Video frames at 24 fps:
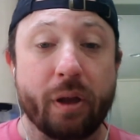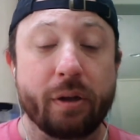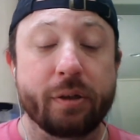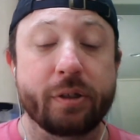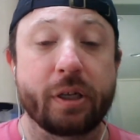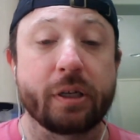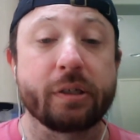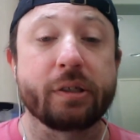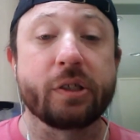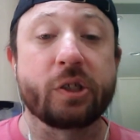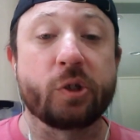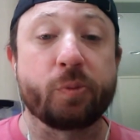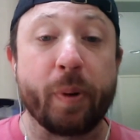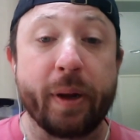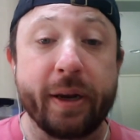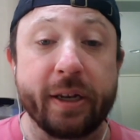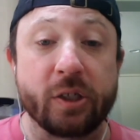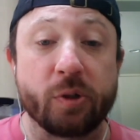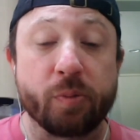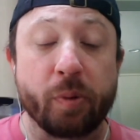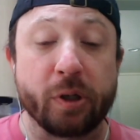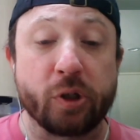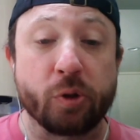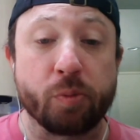doesn't spend
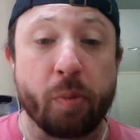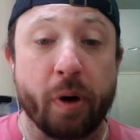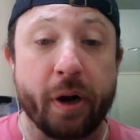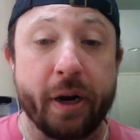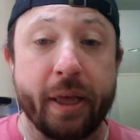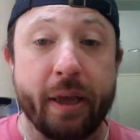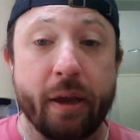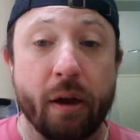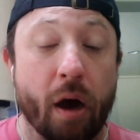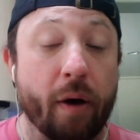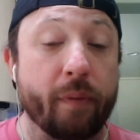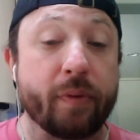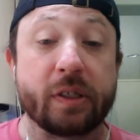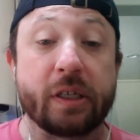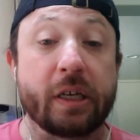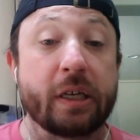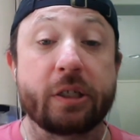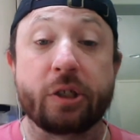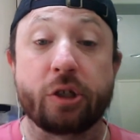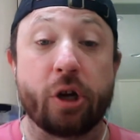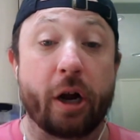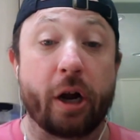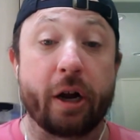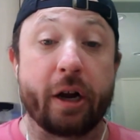as much money. Obviously,
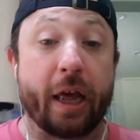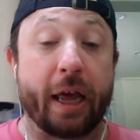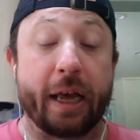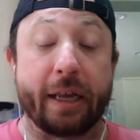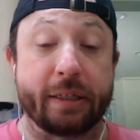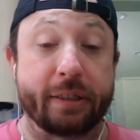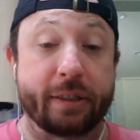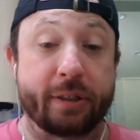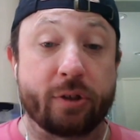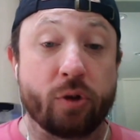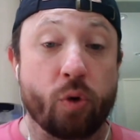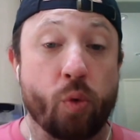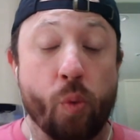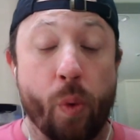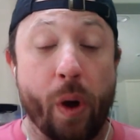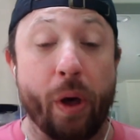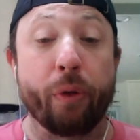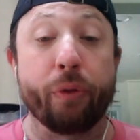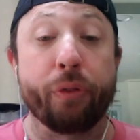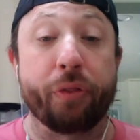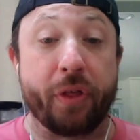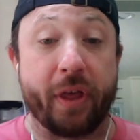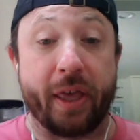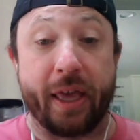he's not as
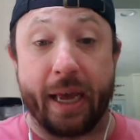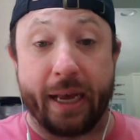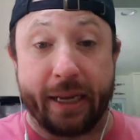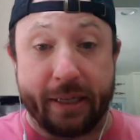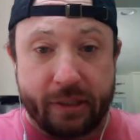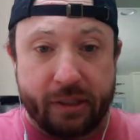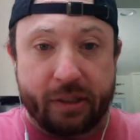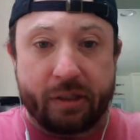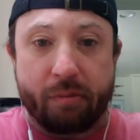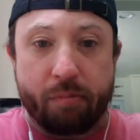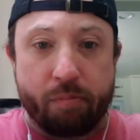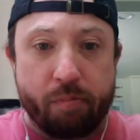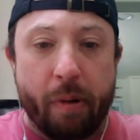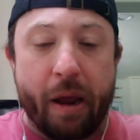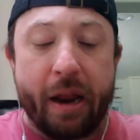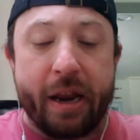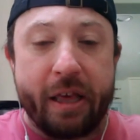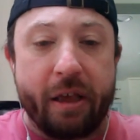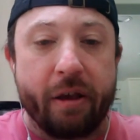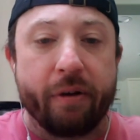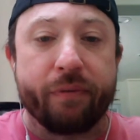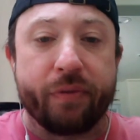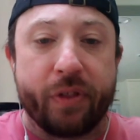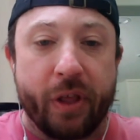wealthy as many
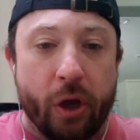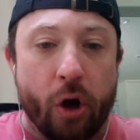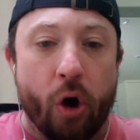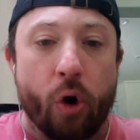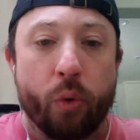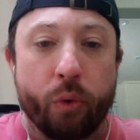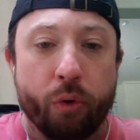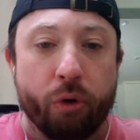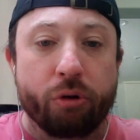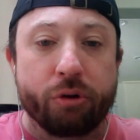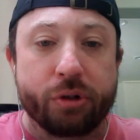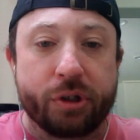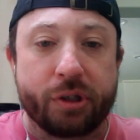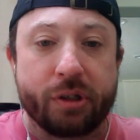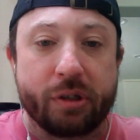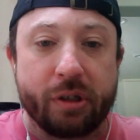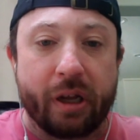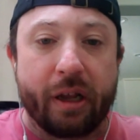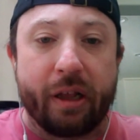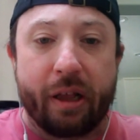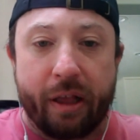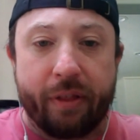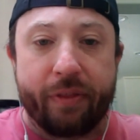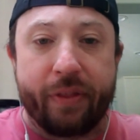of the owners
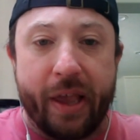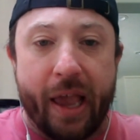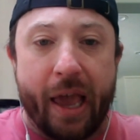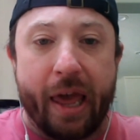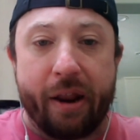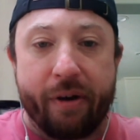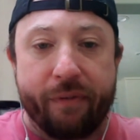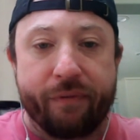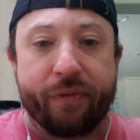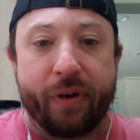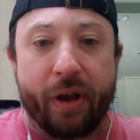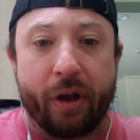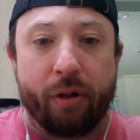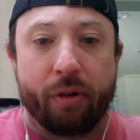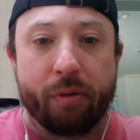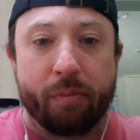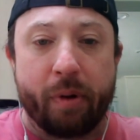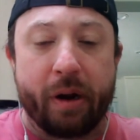in the NFL,